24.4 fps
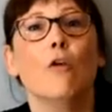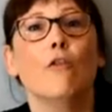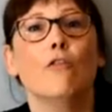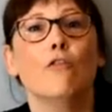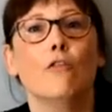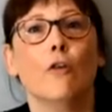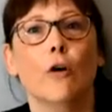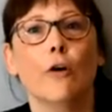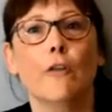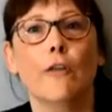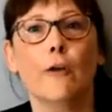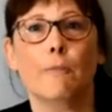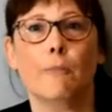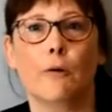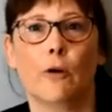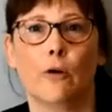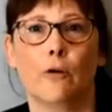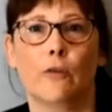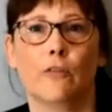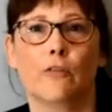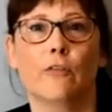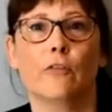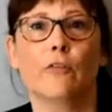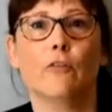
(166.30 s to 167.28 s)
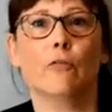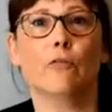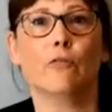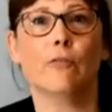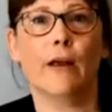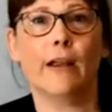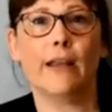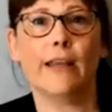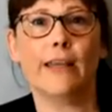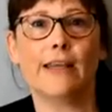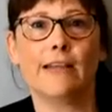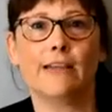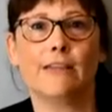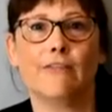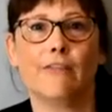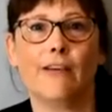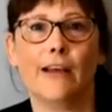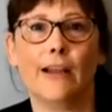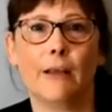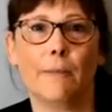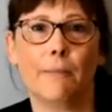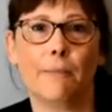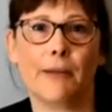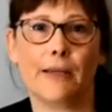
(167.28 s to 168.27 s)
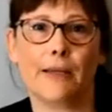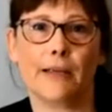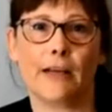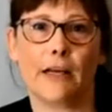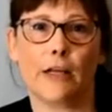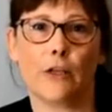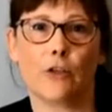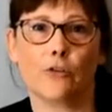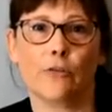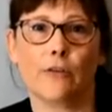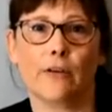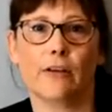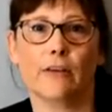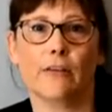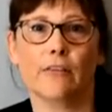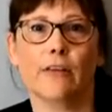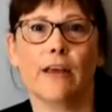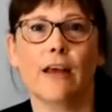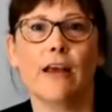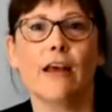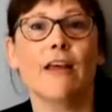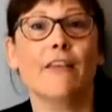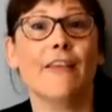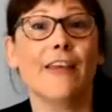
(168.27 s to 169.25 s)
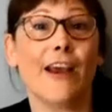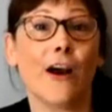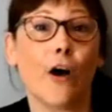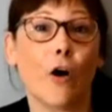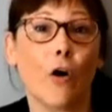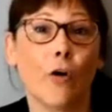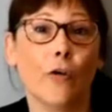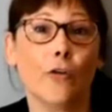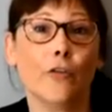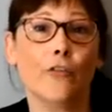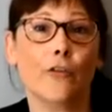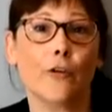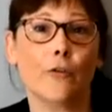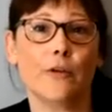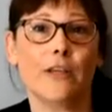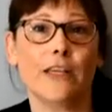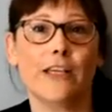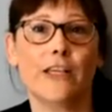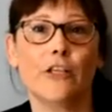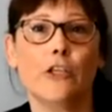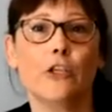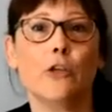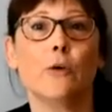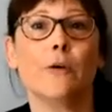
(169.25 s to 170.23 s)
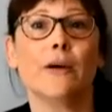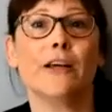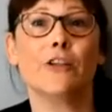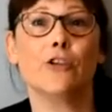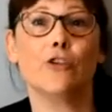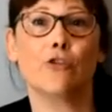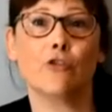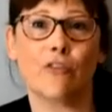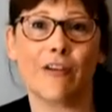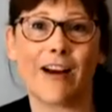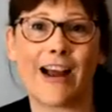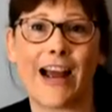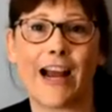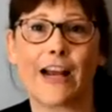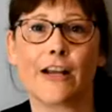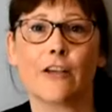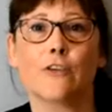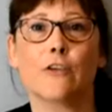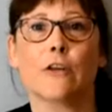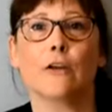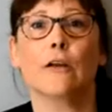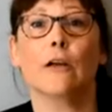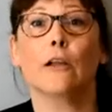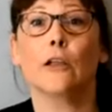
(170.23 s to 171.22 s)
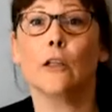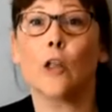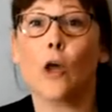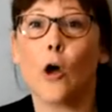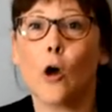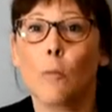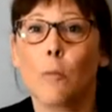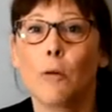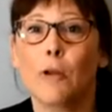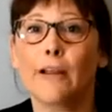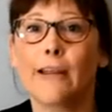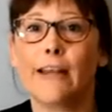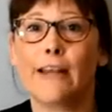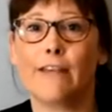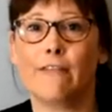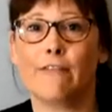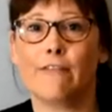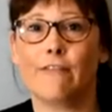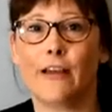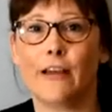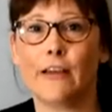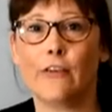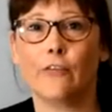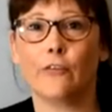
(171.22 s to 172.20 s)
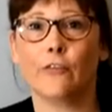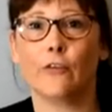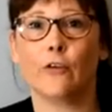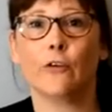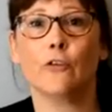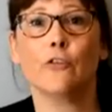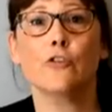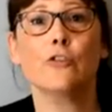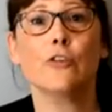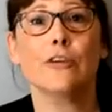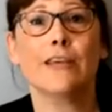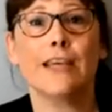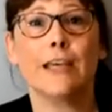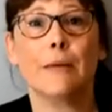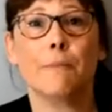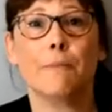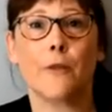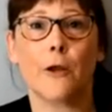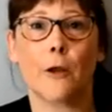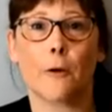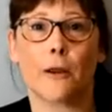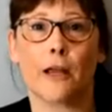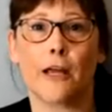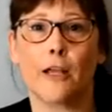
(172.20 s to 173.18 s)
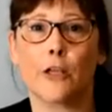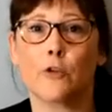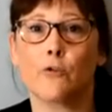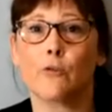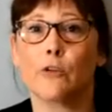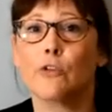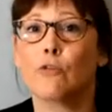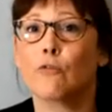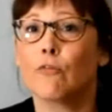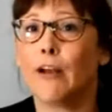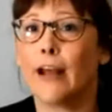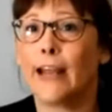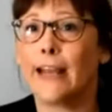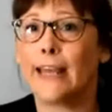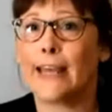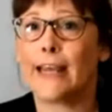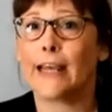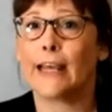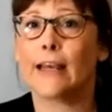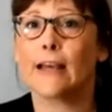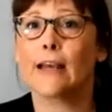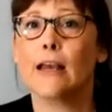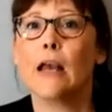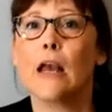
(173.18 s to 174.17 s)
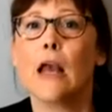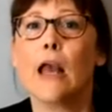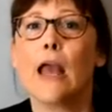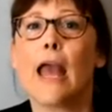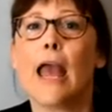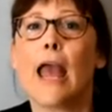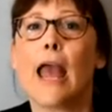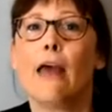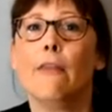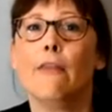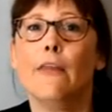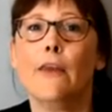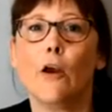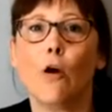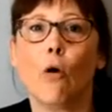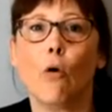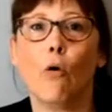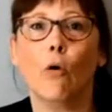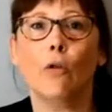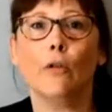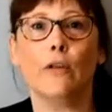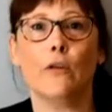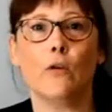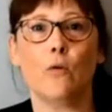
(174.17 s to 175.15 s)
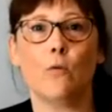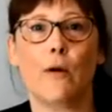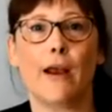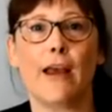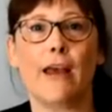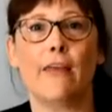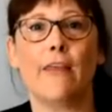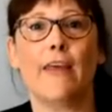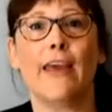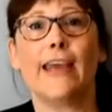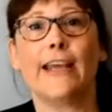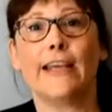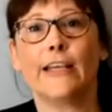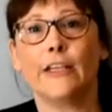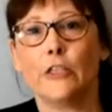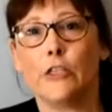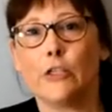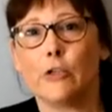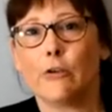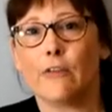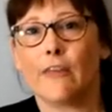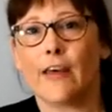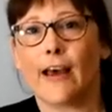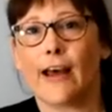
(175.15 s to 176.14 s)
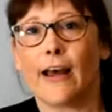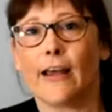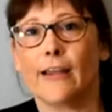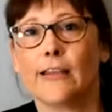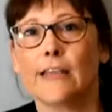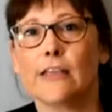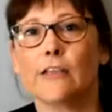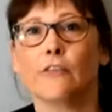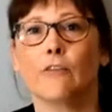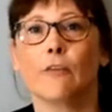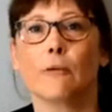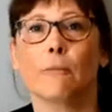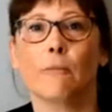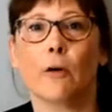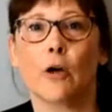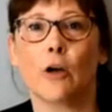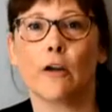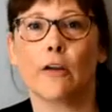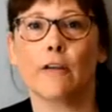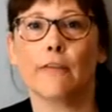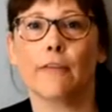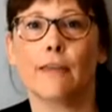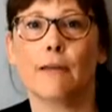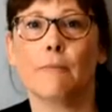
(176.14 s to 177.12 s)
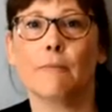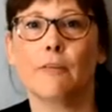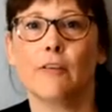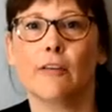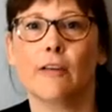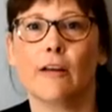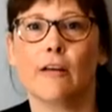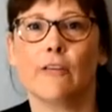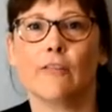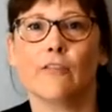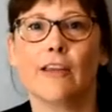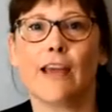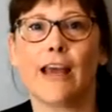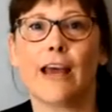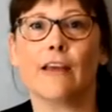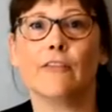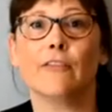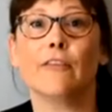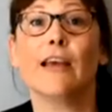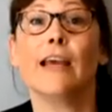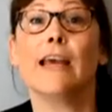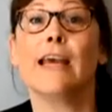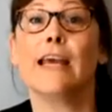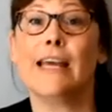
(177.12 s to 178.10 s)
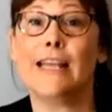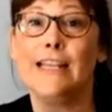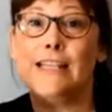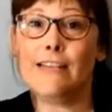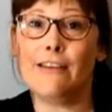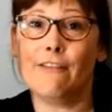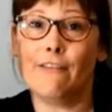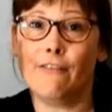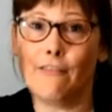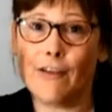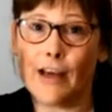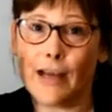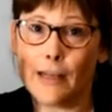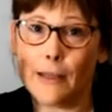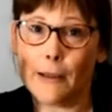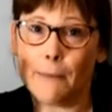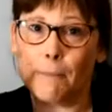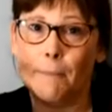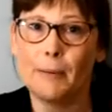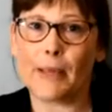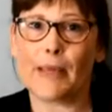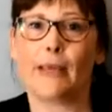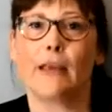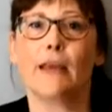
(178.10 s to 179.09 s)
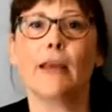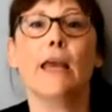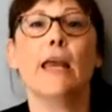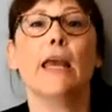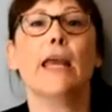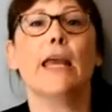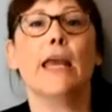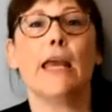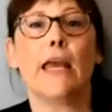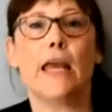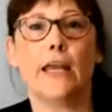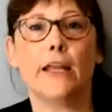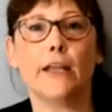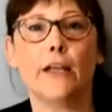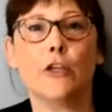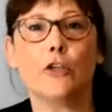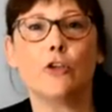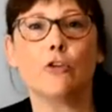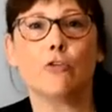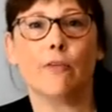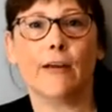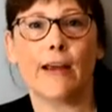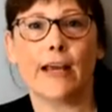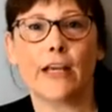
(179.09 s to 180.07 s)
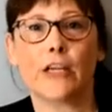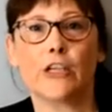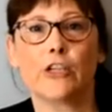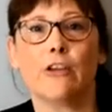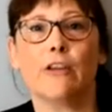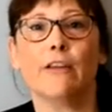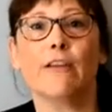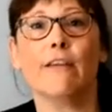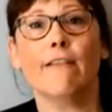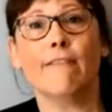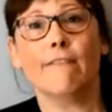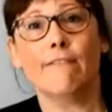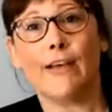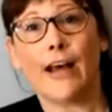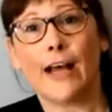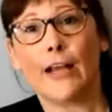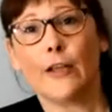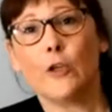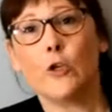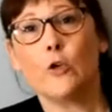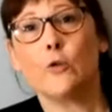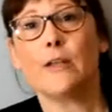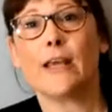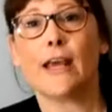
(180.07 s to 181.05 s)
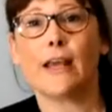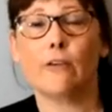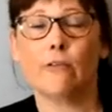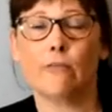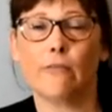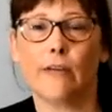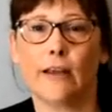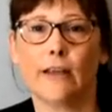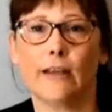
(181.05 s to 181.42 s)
For the persons running developing countries, they also need to attract global investors to keep their countries running. And the only way they can do that is to market themselves as developing in a direction valued and